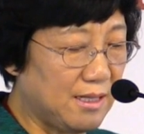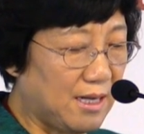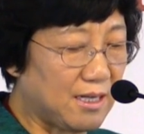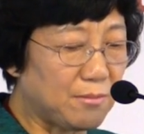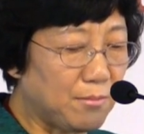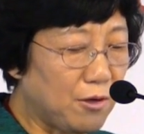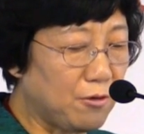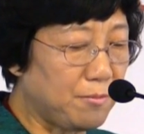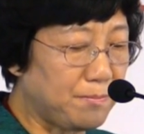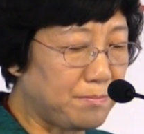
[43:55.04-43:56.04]
and
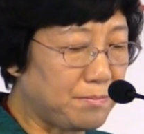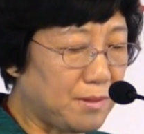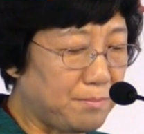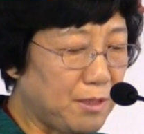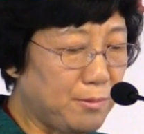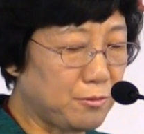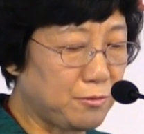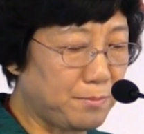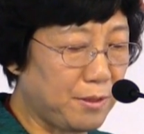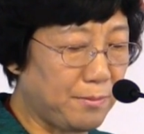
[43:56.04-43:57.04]
more
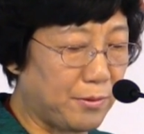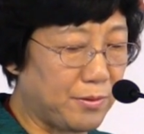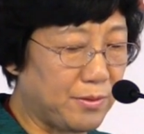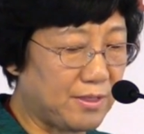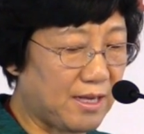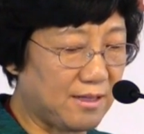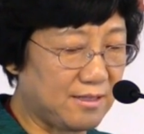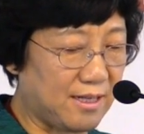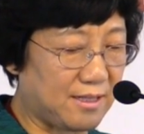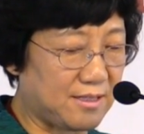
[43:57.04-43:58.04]
people-to-people
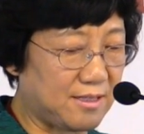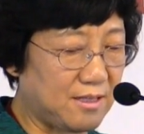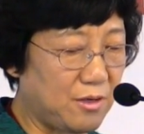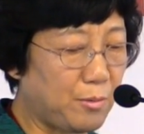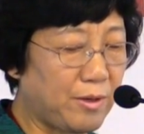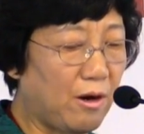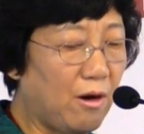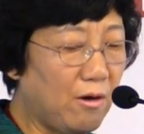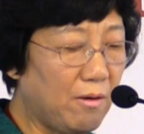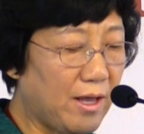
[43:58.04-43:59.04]
contact will
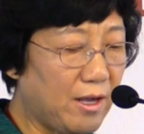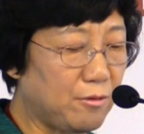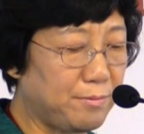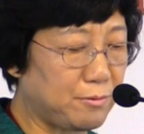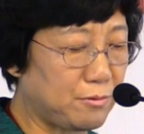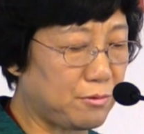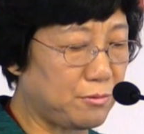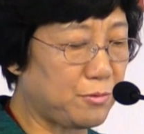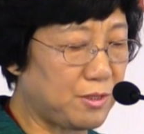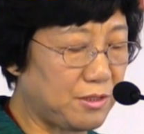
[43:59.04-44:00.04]
all help
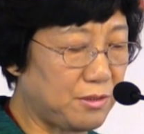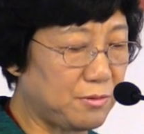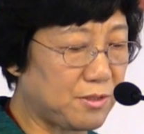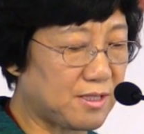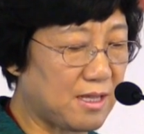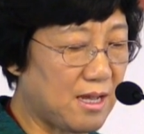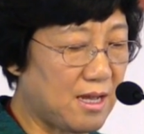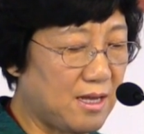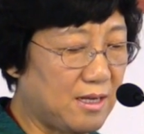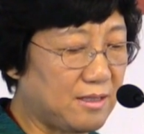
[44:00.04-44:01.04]
to reduce
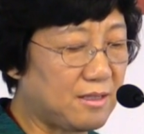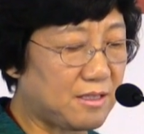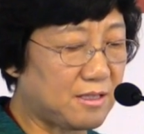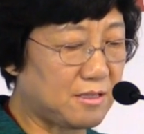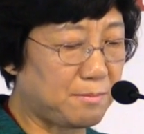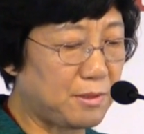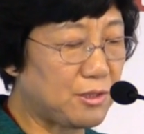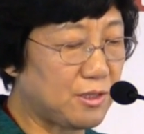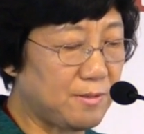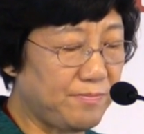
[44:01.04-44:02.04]
the
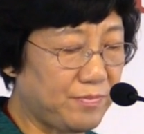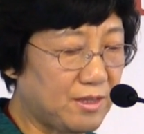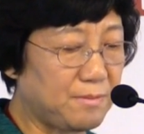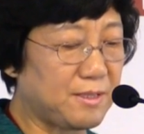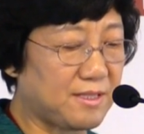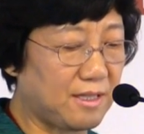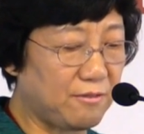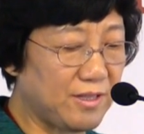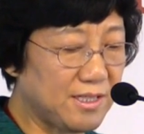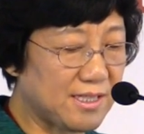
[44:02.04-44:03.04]
suspicion, the
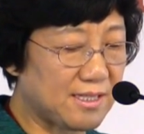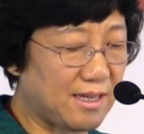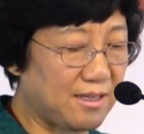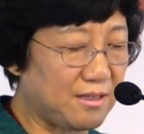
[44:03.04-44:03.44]
misgivings, and the